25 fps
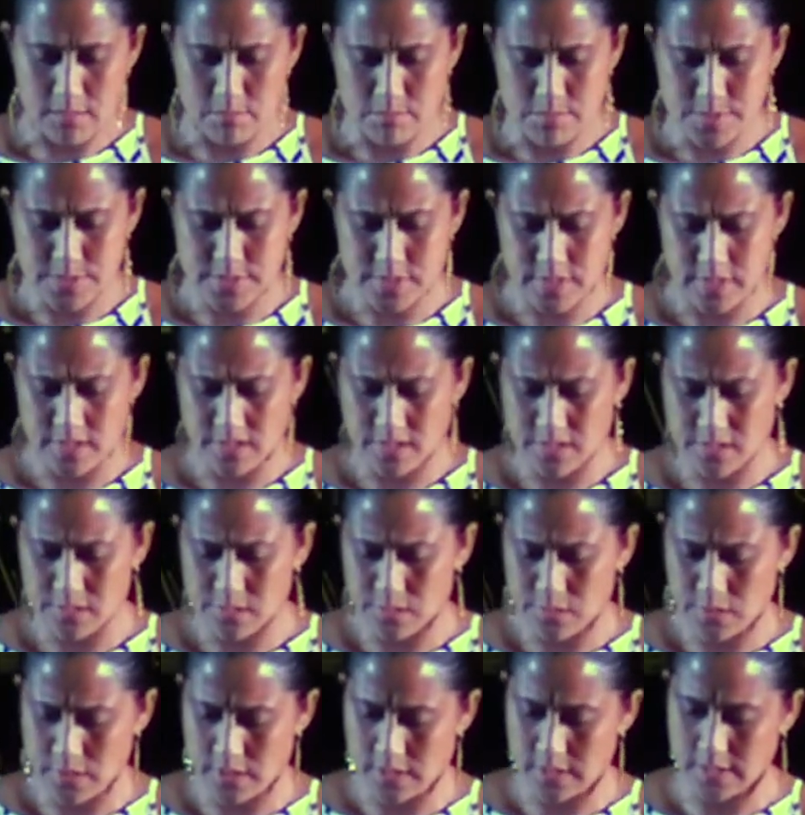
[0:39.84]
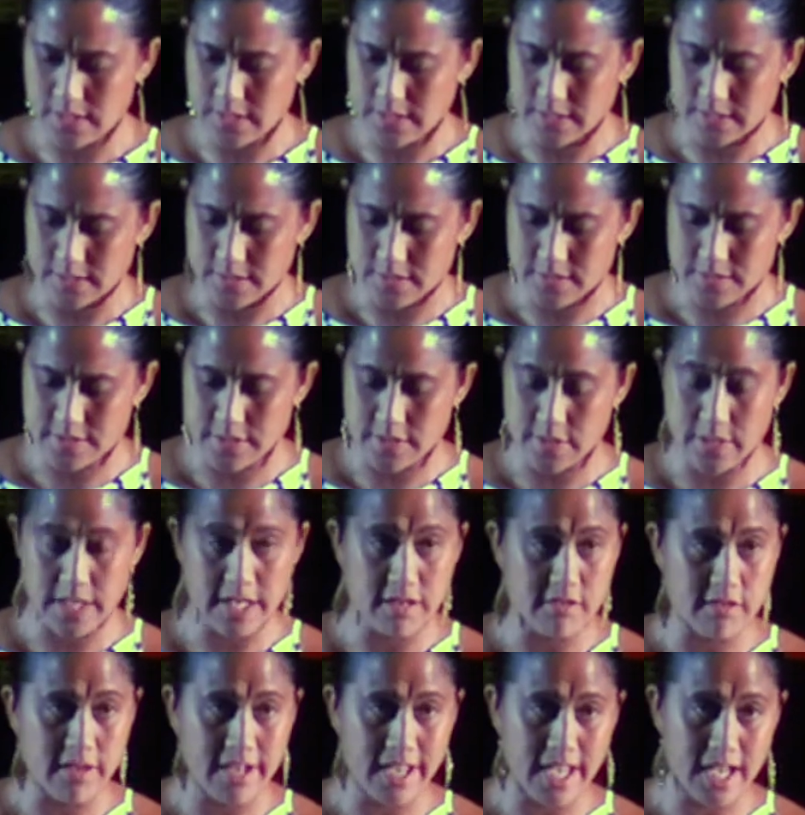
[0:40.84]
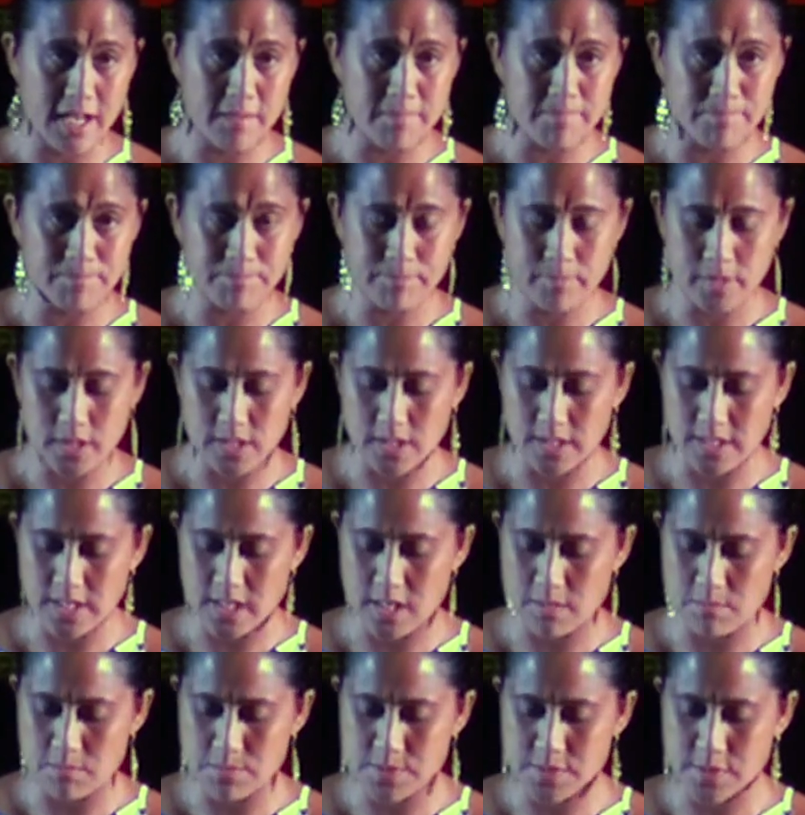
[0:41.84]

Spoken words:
So here I am.